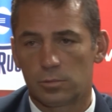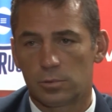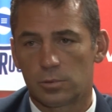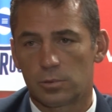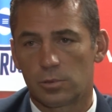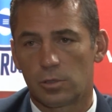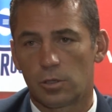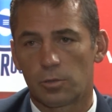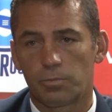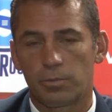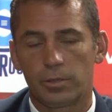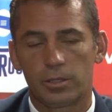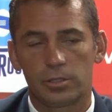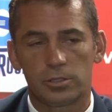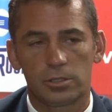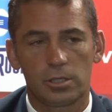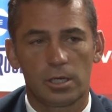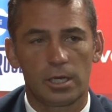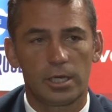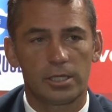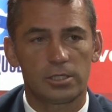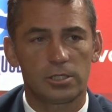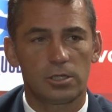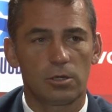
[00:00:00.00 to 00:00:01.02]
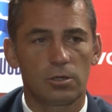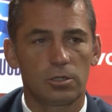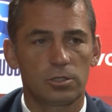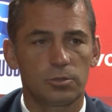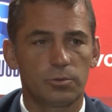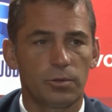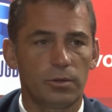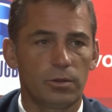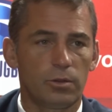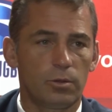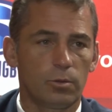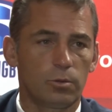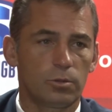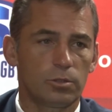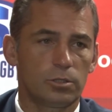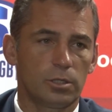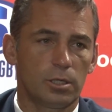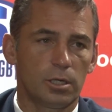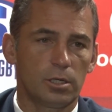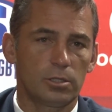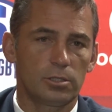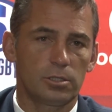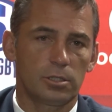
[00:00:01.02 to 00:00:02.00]
not be so, as long as we thought,
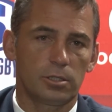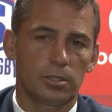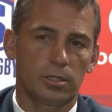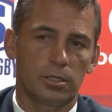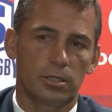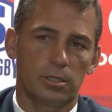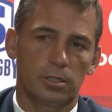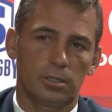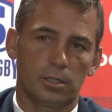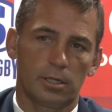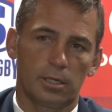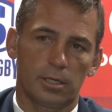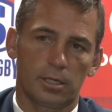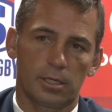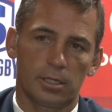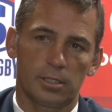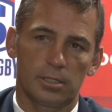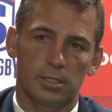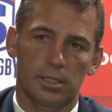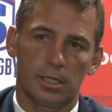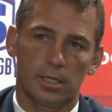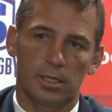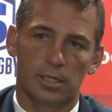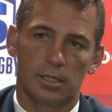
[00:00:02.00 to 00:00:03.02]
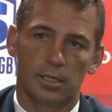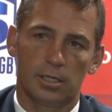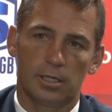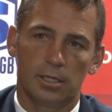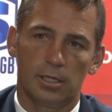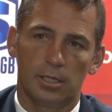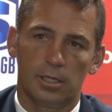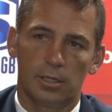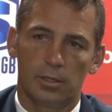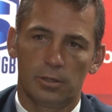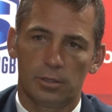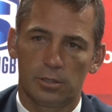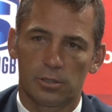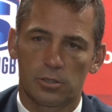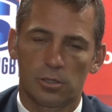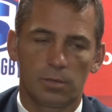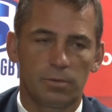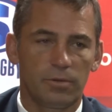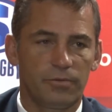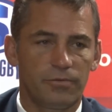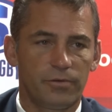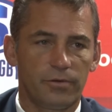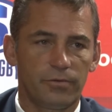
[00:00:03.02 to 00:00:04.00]
you know. So yeah, like I say, it's going
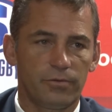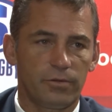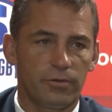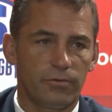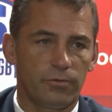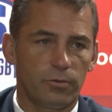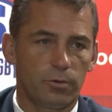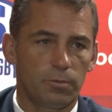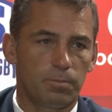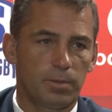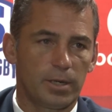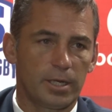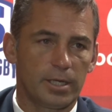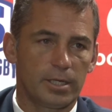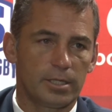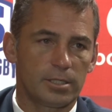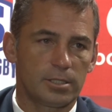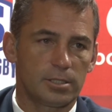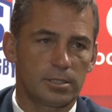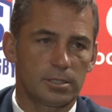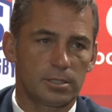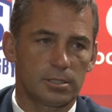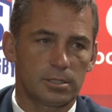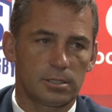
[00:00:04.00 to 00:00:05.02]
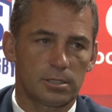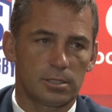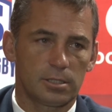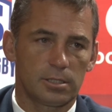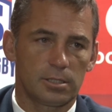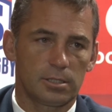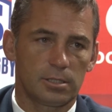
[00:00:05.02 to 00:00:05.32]
to be 54 players